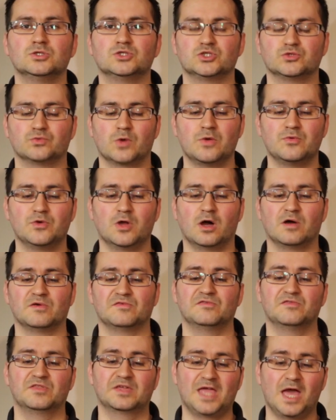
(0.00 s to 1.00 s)
To round
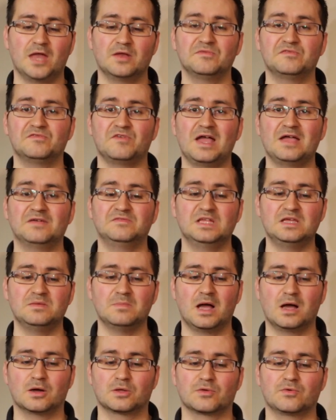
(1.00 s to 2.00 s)
off, the Canon 5D
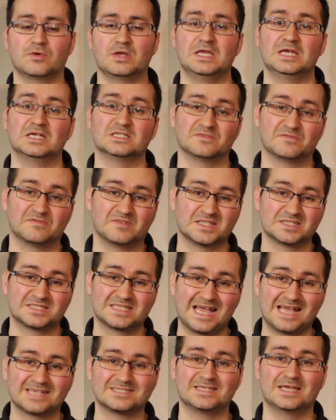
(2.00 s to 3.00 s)
Mark III is a
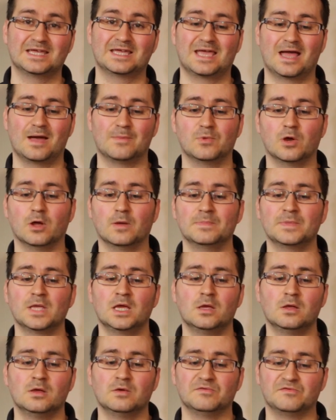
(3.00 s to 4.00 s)
fantastic camera
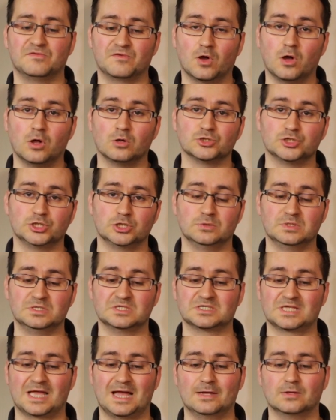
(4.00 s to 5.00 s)
for all shooting
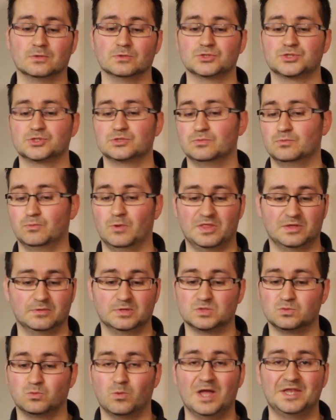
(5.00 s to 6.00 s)
styles, whether
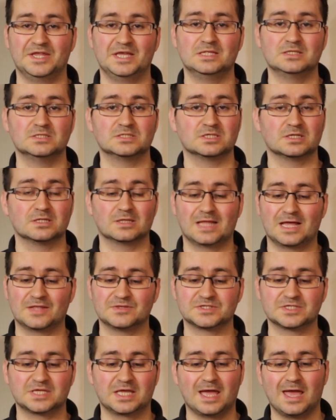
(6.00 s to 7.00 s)
it's weddings,
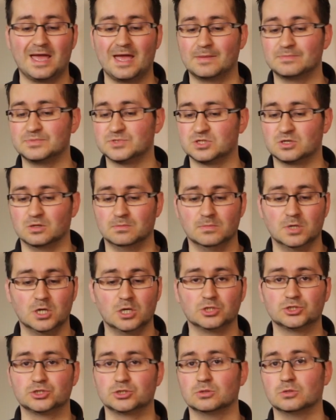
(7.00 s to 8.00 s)
landscapes,
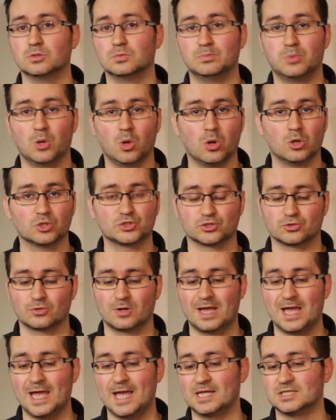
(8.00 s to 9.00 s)
commercial,
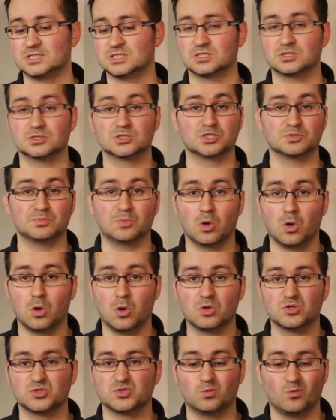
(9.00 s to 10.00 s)
portraits,
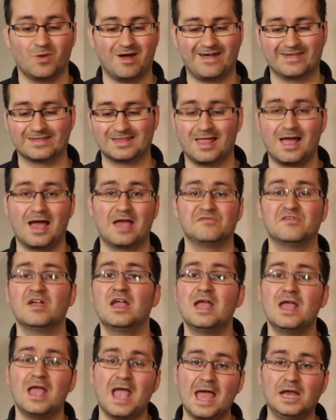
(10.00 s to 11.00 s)
sports, wildlife,
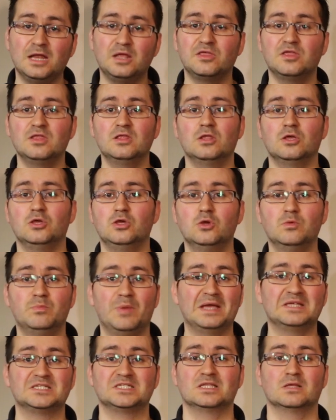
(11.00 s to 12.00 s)
anything that you
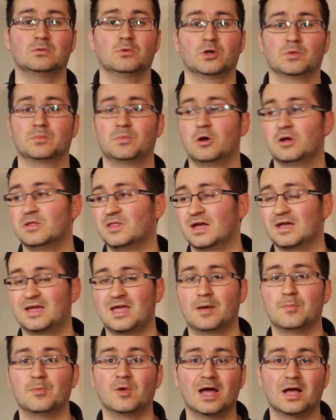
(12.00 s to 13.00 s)
basically want to point that
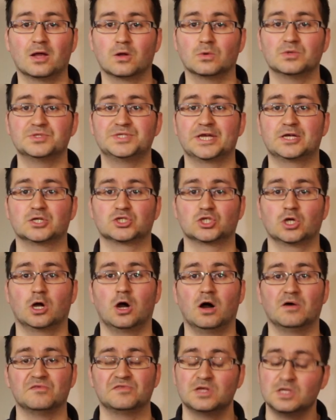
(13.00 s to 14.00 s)
camera at and go and take a shot
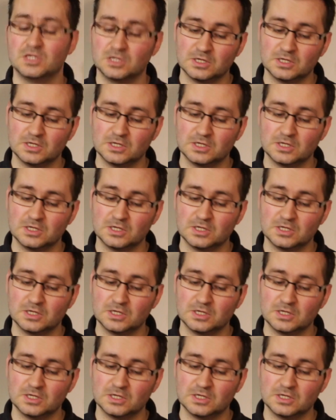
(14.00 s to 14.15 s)
of.